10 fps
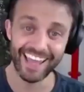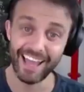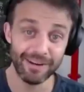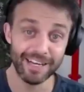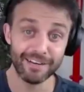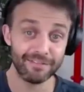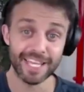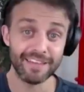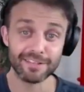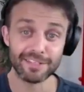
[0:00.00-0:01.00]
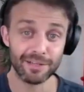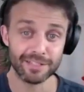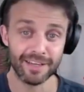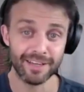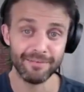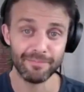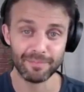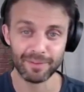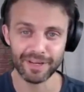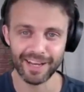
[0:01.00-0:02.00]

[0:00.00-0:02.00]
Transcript: I mean, it'd have saved us a lot of time, but